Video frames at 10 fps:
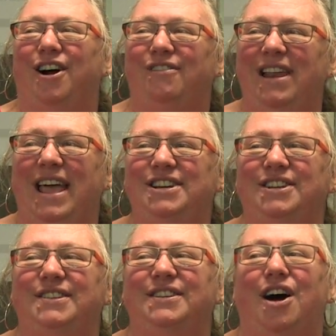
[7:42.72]

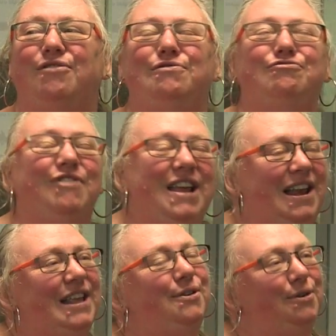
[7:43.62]
correlations are a
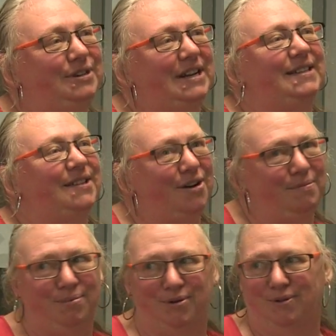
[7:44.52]
really good
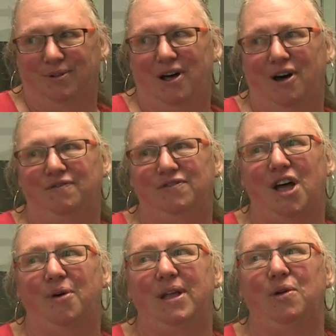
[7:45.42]
example of
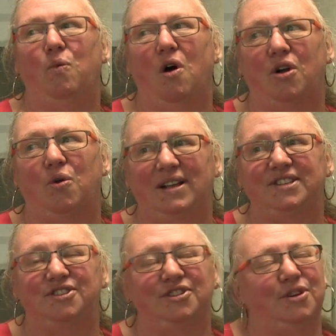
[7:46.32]
knowing what
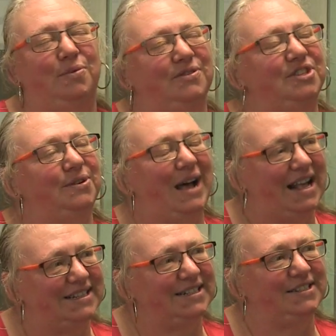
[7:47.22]
question you want to
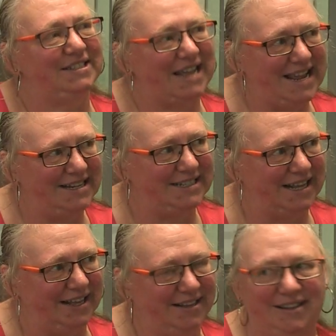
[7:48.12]
ask the
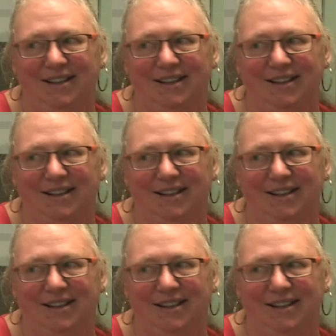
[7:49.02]
data